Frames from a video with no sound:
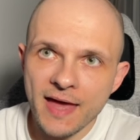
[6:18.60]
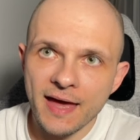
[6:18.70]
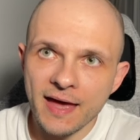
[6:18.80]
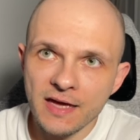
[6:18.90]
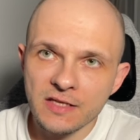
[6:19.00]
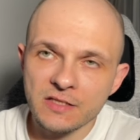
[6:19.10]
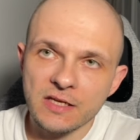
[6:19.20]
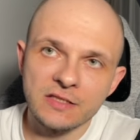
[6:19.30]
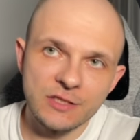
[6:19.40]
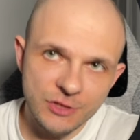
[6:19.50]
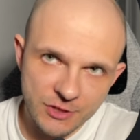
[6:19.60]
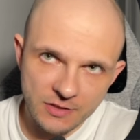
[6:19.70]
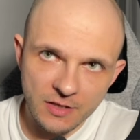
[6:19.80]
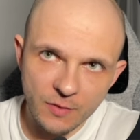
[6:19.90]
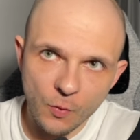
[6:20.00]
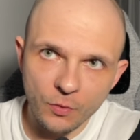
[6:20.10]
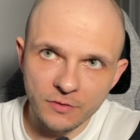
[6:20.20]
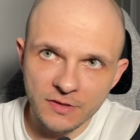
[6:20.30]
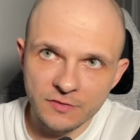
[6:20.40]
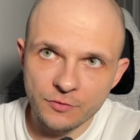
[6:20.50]
and additionally we will
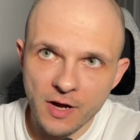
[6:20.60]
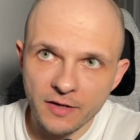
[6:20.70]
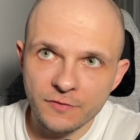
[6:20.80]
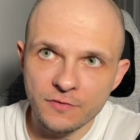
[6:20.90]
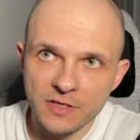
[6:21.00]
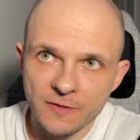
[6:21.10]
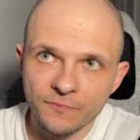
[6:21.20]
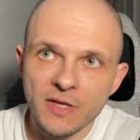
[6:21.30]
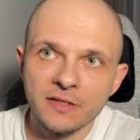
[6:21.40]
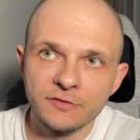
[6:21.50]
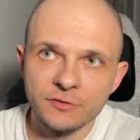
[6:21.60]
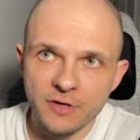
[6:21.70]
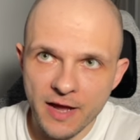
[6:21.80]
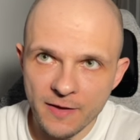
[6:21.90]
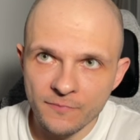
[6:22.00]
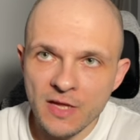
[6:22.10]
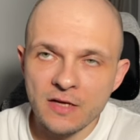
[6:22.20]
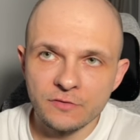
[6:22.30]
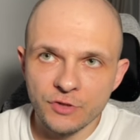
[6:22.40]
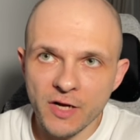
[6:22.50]
need React 3 Dray.
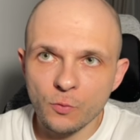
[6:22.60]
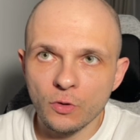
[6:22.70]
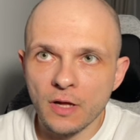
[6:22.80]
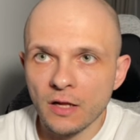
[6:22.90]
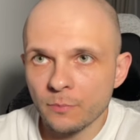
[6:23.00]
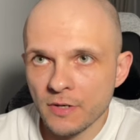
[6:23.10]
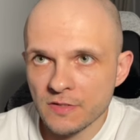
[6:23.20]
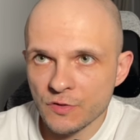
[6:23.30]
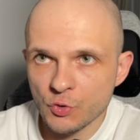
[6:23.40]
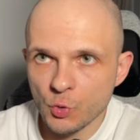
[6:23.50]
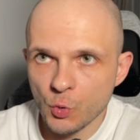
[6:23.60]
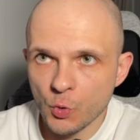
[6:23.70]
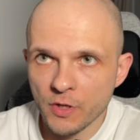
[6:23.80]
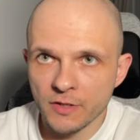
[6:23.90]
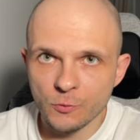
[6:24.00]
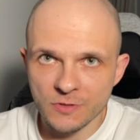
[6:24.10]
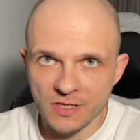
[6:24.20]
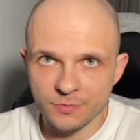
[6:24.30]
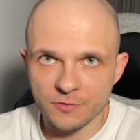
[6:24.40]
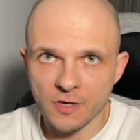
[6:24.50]
Dray will help us to use
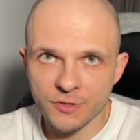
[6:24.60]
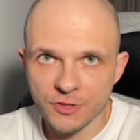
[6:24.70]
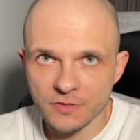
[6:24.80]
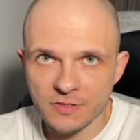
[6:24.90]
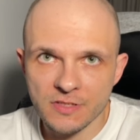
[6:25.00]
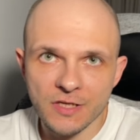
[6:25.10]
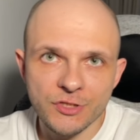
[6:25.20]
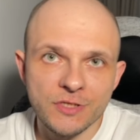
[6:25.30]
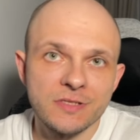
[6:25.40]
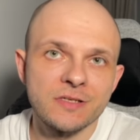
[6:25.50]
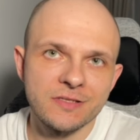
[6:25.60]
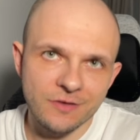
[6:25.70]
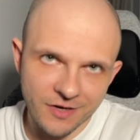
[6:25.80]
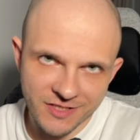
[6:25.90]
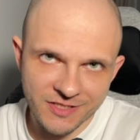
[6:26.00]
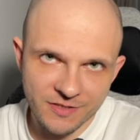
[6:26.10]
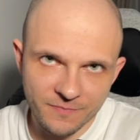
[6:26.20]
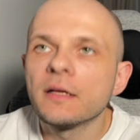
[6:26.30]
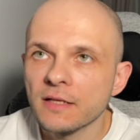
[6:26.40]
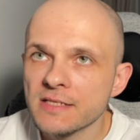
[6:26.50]
abstractions such as stars.
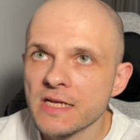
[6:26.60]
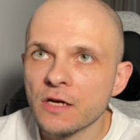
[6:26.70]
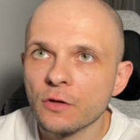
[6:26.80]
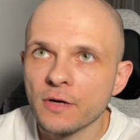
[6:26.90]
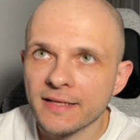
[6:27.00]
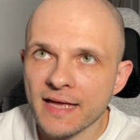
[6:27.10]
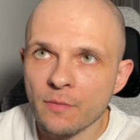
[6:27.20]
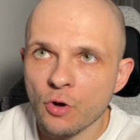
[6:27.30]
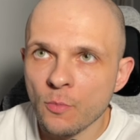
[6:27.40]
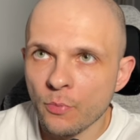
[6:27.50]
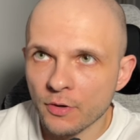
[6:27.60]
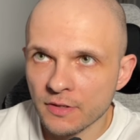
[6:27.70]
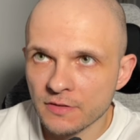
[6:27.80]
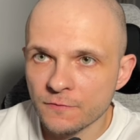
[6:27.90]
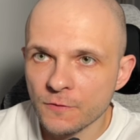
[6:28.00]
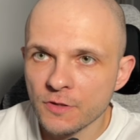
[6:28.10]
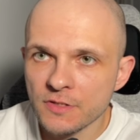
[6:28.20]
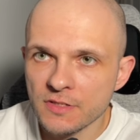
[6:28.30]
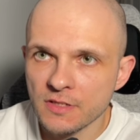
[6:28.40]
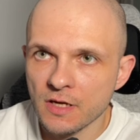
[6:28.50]
Let's take a look at app component
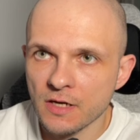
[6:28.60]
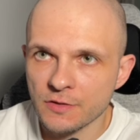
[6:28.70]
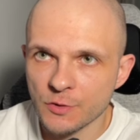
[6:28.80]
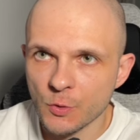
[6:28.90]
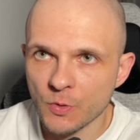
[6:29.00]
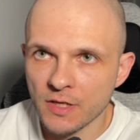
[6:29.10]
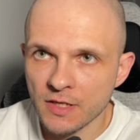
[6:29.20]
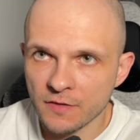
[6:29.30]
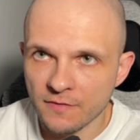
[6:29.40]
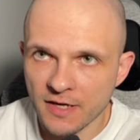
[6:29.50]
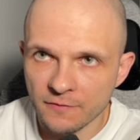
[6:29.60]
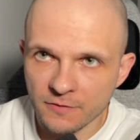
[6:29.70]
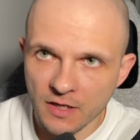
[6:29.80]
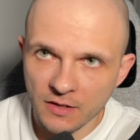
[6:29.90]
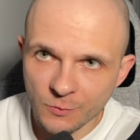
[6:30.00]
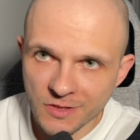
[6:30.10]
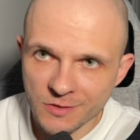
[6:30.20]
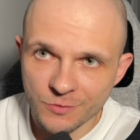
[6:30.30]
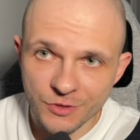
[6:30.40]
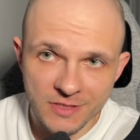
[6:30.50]
first. So here we have
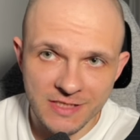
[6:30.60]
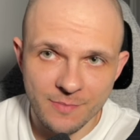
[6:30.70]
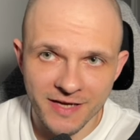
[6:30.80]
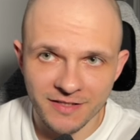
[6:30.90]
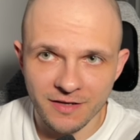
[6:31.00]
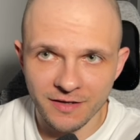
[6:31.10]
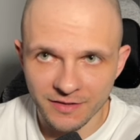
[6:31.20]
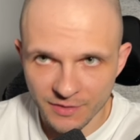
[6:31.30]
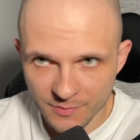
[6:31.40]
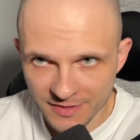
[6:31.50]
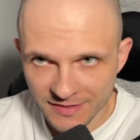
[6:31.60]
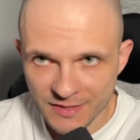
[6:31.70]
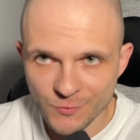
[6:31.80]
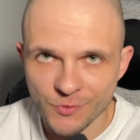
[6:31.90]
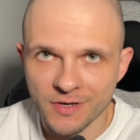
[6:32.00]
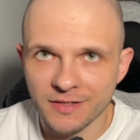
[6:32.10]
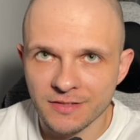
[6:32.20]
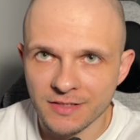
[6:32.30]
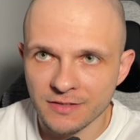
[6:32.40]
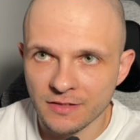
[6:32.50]
canvas, which is the main element as we
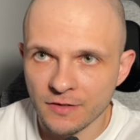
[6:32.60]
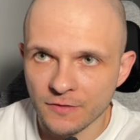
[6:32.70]
read in